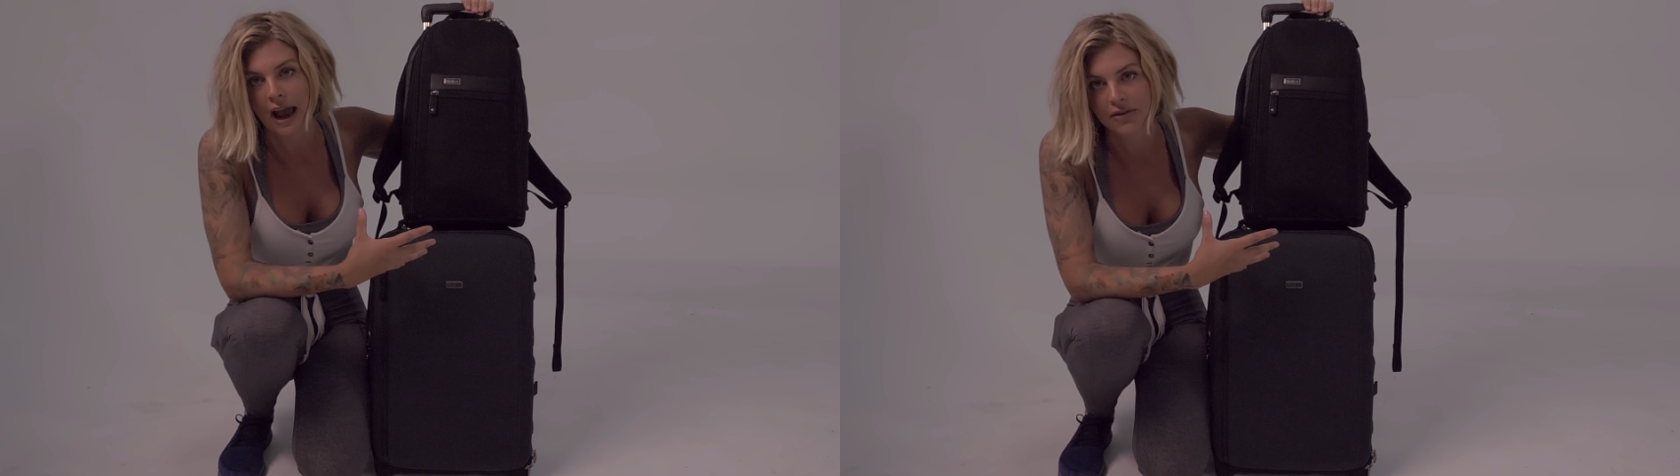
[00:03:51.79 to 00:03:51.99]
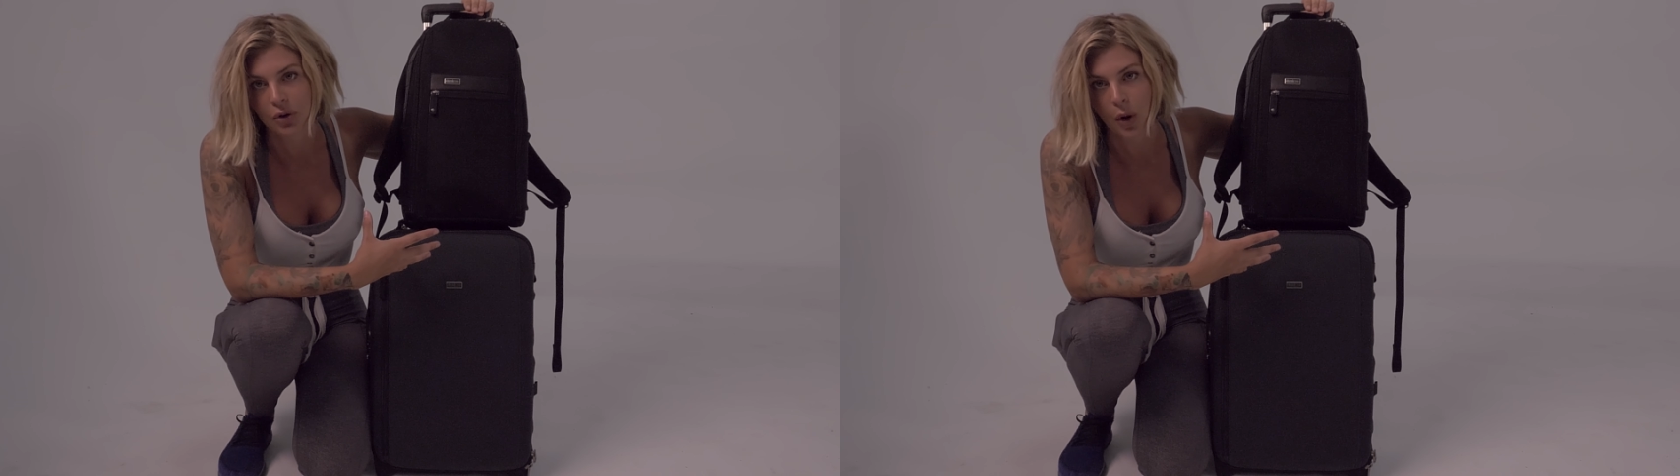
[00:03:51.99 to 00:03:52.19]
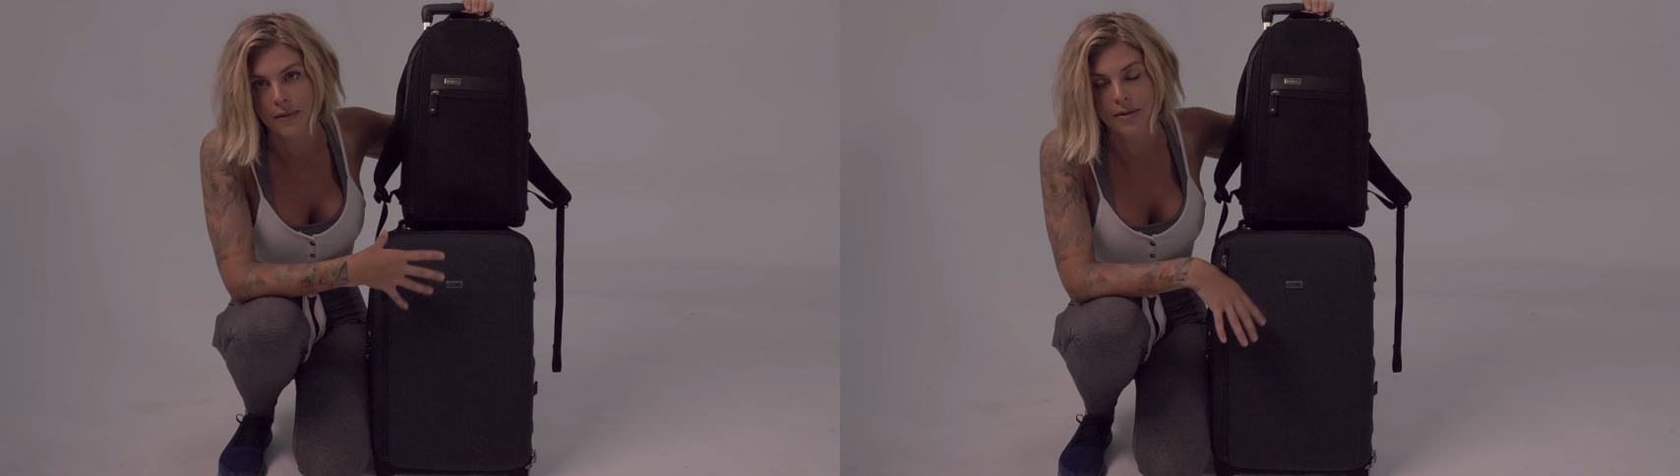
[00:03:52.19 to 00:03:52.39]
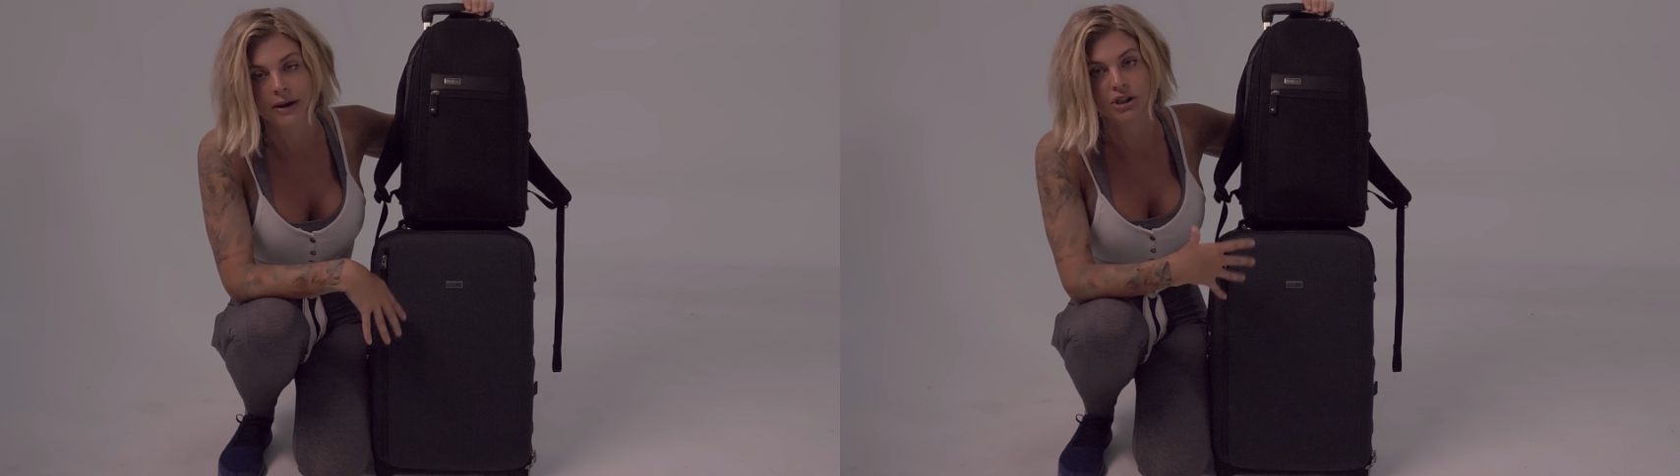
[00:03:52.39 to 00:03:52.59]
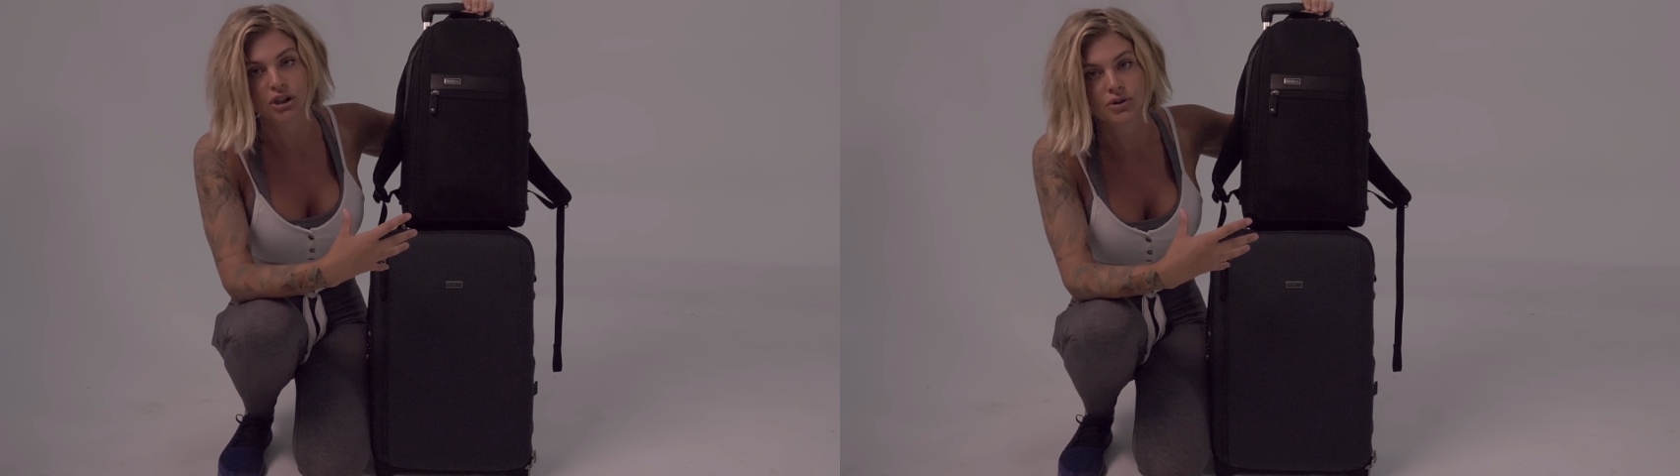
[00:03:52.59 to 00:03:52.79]
kind of equipment
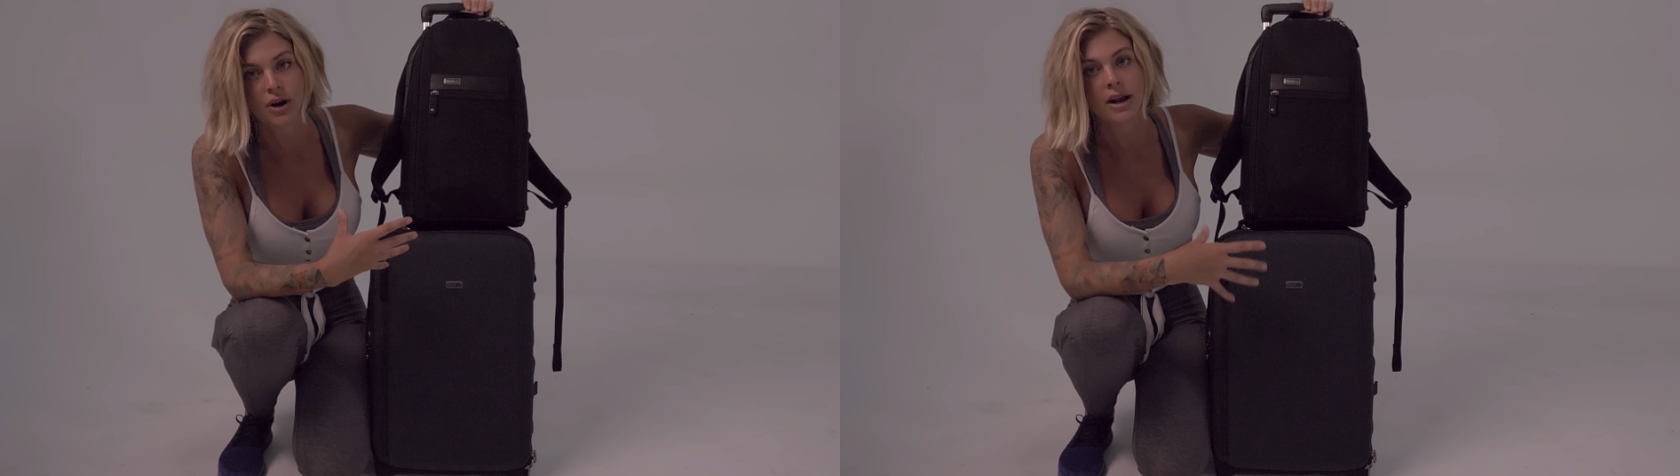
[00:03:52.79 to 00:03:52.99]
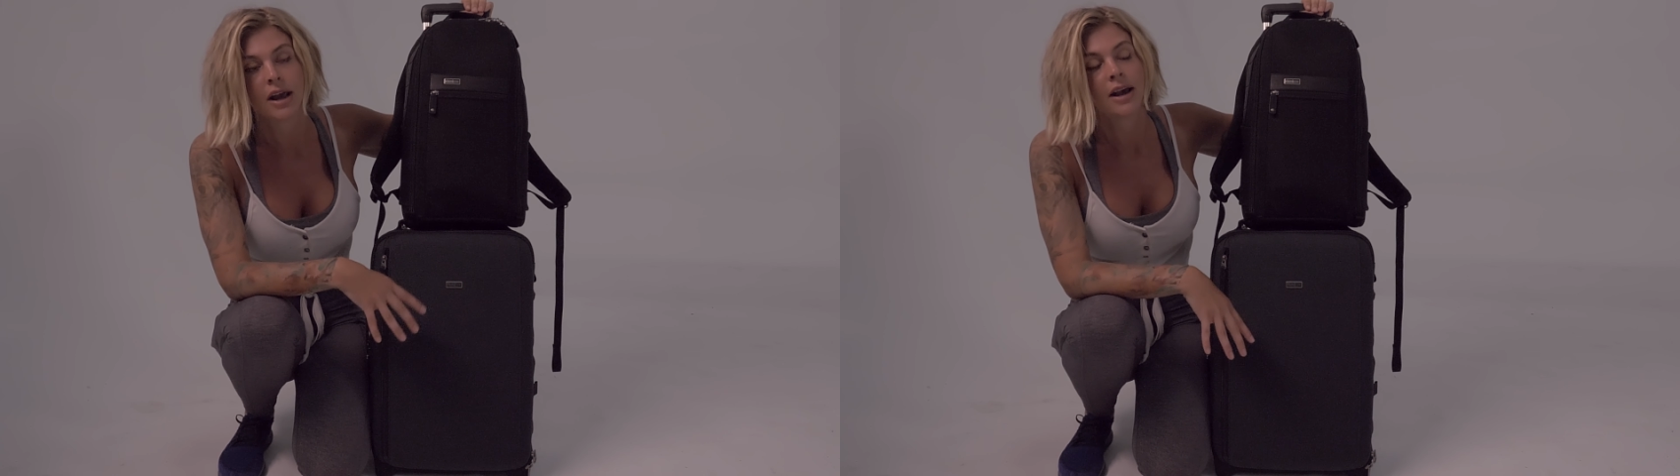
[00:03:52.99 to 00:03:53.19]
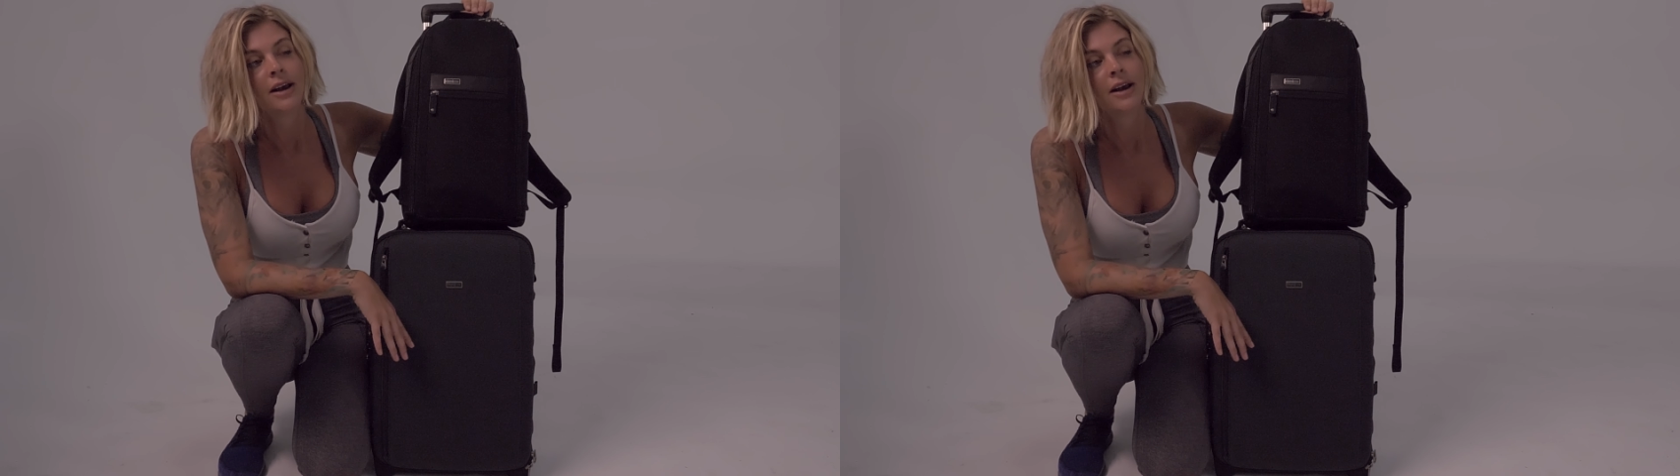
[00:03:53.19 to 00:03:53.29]
my children